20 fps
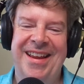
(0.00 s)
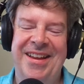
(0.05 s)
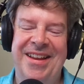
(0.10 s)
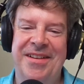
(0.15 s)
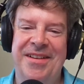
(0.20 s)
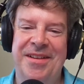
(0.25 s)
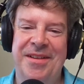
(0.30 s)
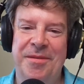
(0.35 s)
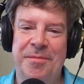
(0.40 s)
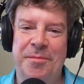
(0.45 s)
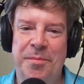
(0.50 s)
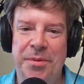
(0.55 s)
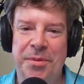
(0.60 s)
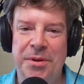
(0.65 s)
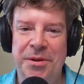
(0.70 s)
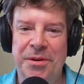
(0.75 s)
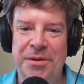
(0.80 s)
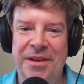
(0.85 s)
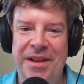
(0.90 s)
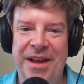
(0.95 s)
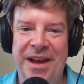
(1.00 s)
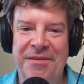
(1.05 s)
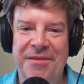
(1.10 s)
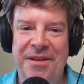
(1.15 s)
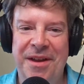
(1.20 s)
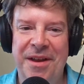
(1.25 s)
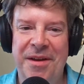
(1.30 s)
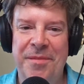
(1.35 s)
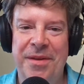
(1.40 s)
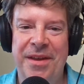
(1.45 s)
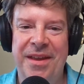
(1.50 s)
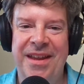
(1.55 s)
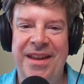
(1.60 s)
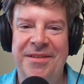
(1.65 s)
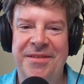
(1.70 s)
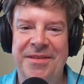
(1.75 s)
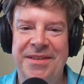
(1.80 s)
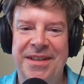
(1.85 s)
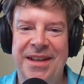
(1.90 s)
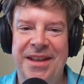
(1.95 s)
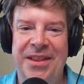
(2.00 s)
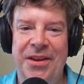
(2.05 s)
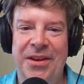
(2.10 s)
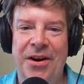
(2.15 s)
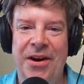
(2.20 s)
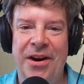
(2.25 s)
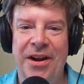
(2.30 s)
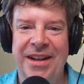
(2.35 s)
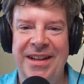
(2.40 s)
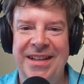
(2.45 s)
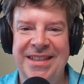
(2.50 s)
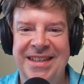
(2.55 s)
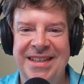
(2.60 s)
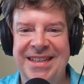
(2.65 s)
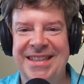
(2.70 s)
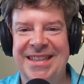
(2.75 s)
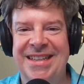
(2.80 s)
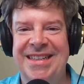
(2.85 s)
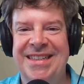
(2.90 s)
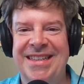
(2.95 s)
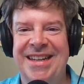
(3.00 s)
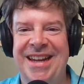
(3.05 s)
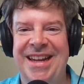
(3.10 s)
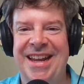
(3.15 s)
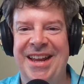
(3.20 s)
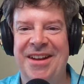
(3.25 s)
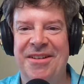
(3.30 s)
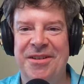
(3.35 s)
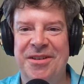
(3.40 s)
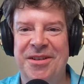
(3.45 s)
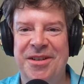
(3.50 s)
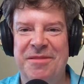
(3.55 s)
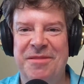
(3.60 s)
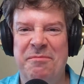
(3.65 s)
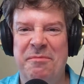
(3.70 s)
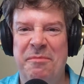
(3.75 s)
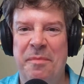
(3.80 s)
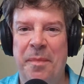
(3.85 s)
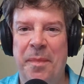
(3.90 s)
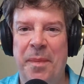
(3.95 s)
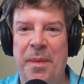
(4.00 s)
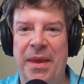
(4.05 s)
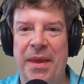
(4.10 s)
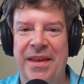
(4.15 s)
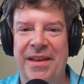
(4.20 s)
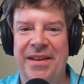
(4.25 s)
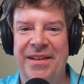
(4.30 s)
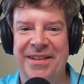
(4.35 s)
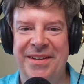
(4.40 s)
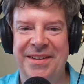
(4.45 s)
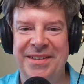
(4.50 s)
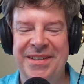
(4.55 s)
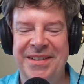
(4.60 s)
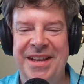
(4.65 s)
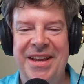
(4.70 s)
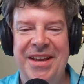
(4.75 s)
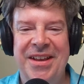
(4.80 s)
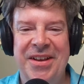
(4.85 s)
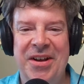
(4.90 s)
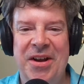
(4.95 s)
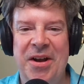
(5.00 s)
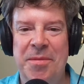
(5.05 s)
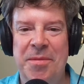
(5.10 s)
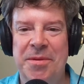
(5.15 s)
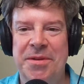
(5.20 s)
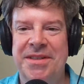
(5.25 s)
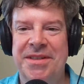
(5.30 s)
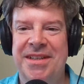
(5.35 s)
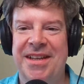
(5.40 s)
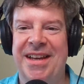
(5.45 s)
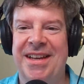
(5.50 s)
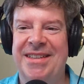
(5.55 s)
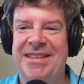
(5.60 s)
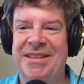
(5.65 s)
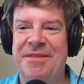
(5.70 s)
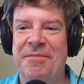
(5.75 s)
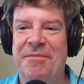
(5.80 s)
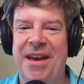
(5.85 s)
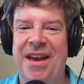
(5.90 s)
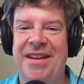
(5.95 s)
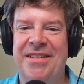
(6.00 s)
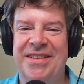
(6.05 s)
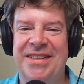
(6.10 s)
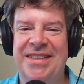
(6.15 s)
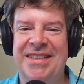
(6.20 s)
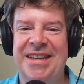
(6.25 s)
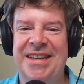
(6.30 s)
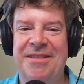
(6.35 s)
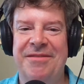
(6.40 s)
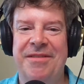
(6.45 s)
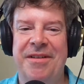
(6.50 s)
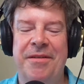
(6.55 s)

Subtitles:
And then the blue line would come in and say the audience is listening, and it just build almost like some kind of scene.